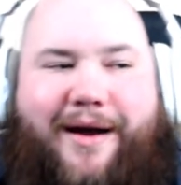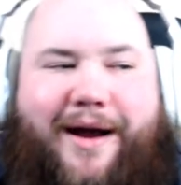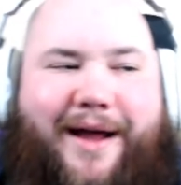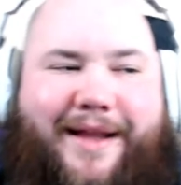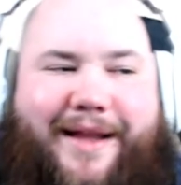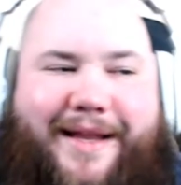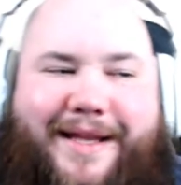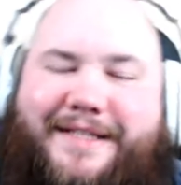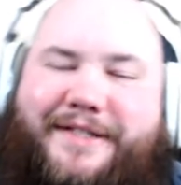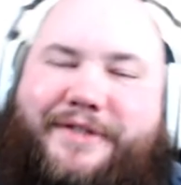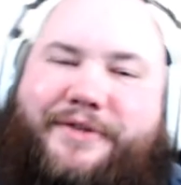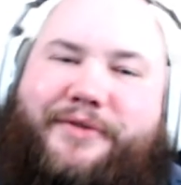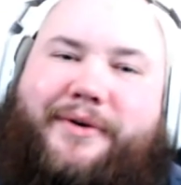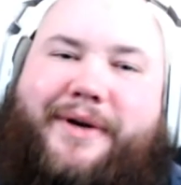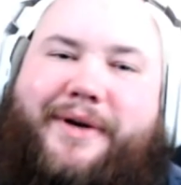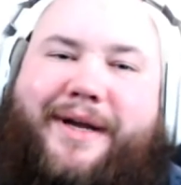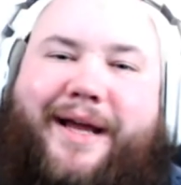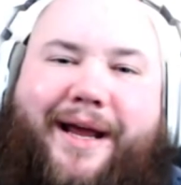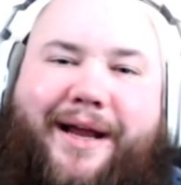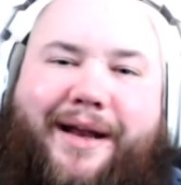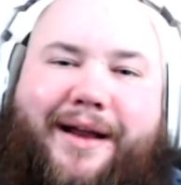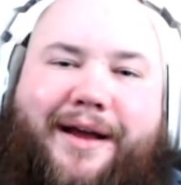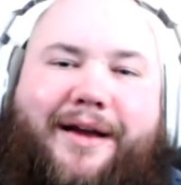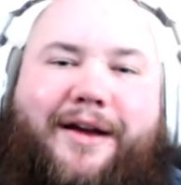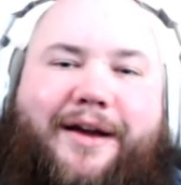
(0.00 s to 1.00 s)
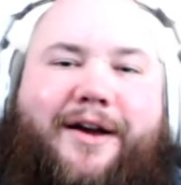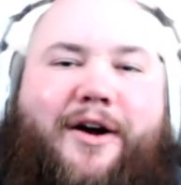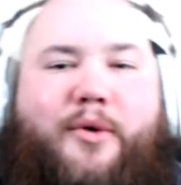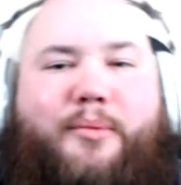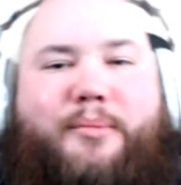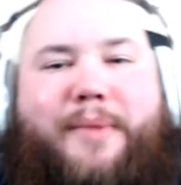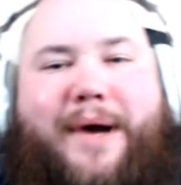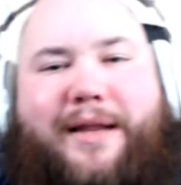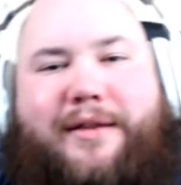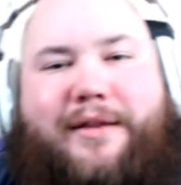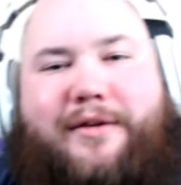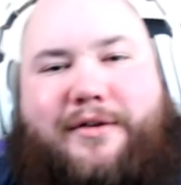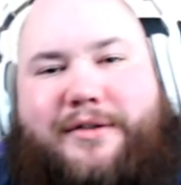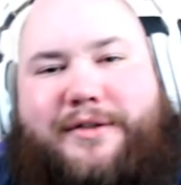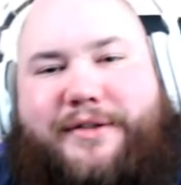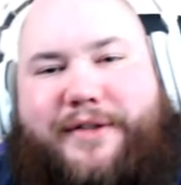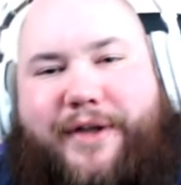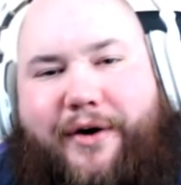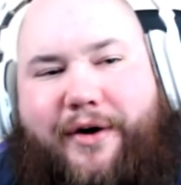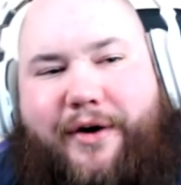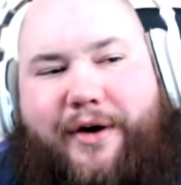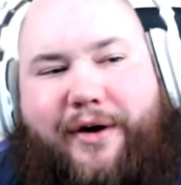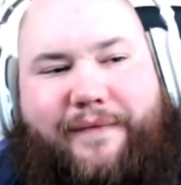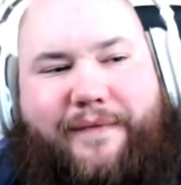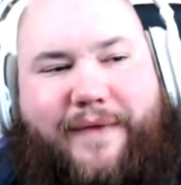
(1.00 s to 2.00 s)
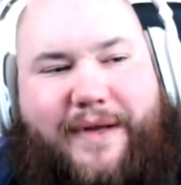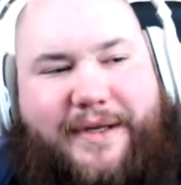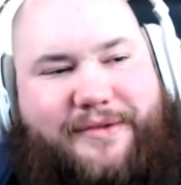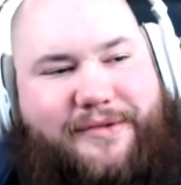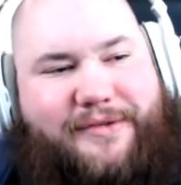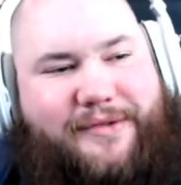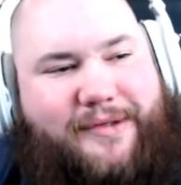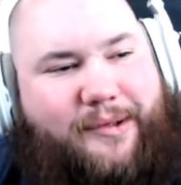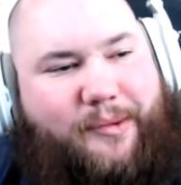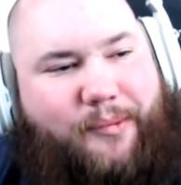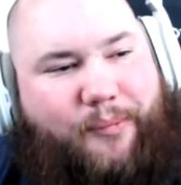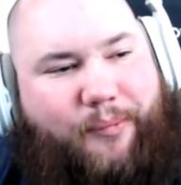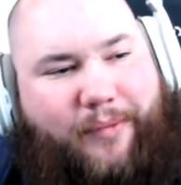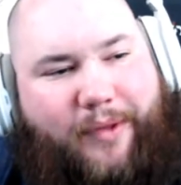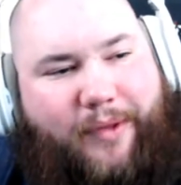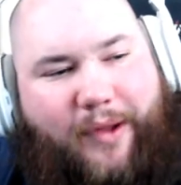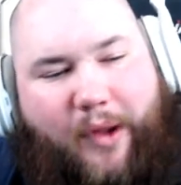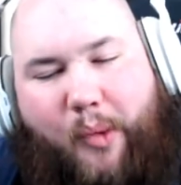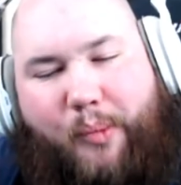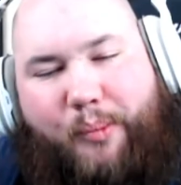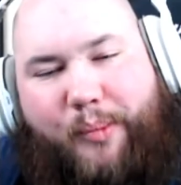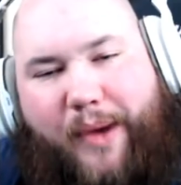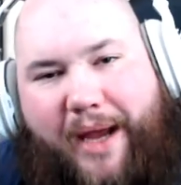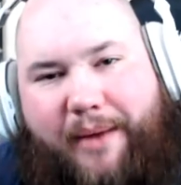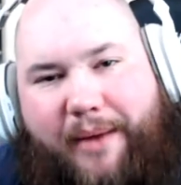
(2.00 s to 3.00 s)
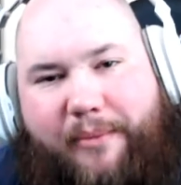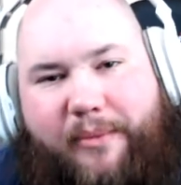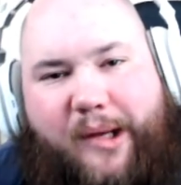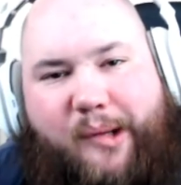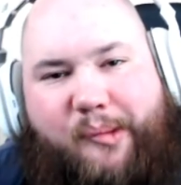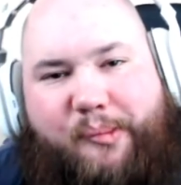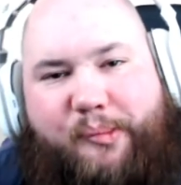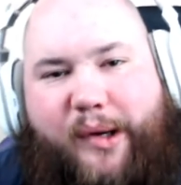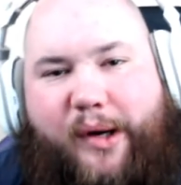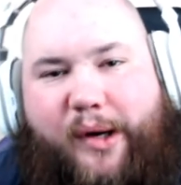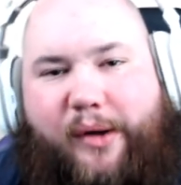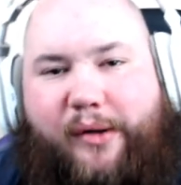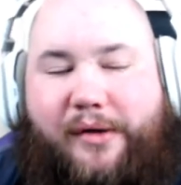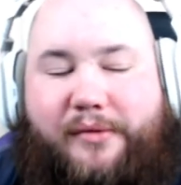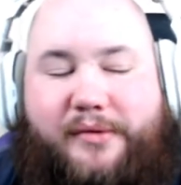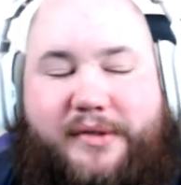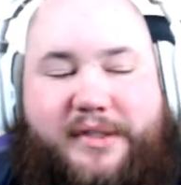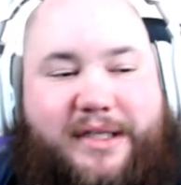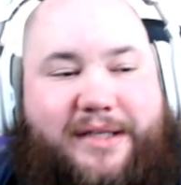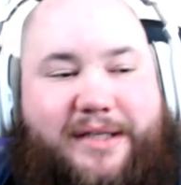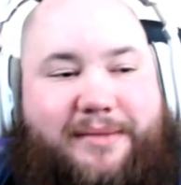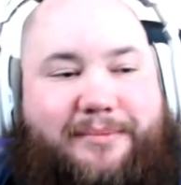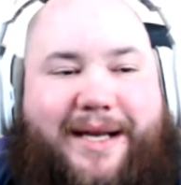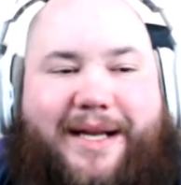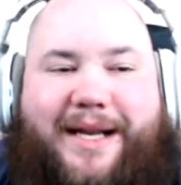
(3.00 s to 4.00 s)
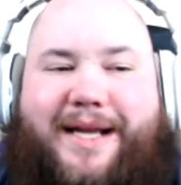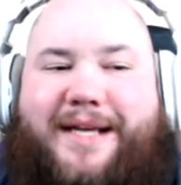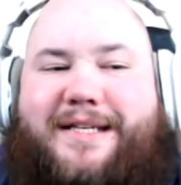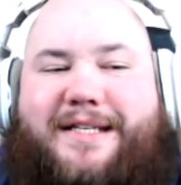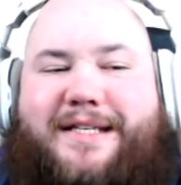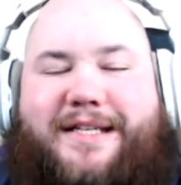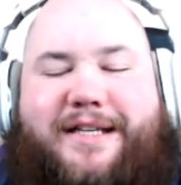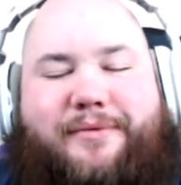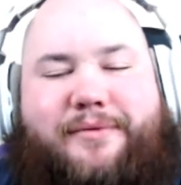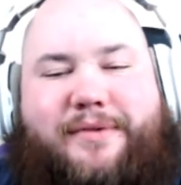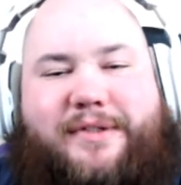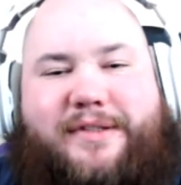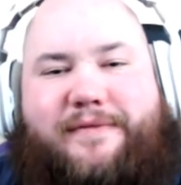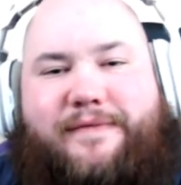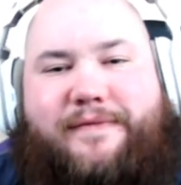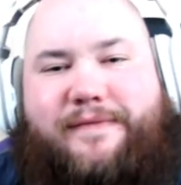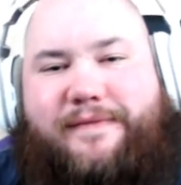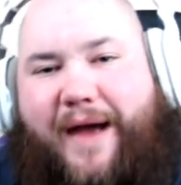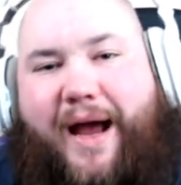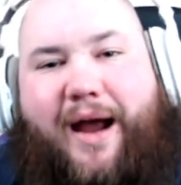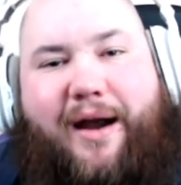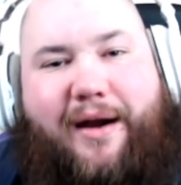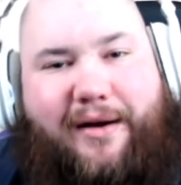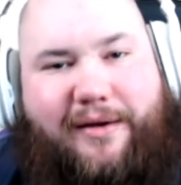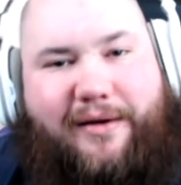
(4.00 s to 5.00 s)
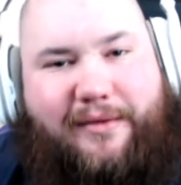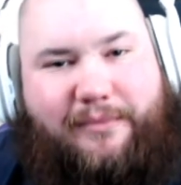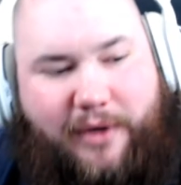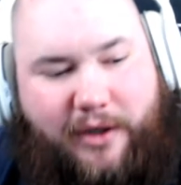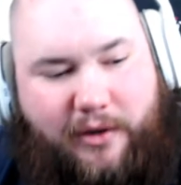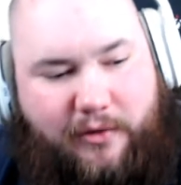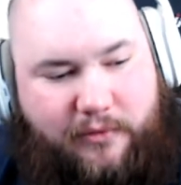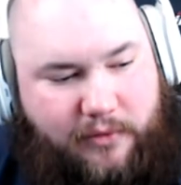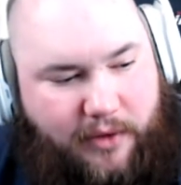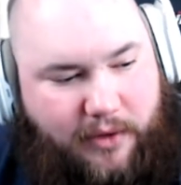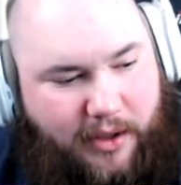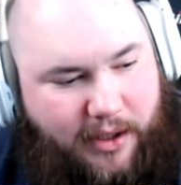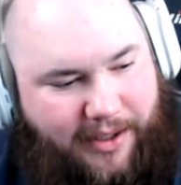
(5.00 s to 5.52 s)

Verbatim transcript: That's 3 Headed GOAT by Lil Durk featuring Lil Baby and Polo G. Man, that shit was fire, bro.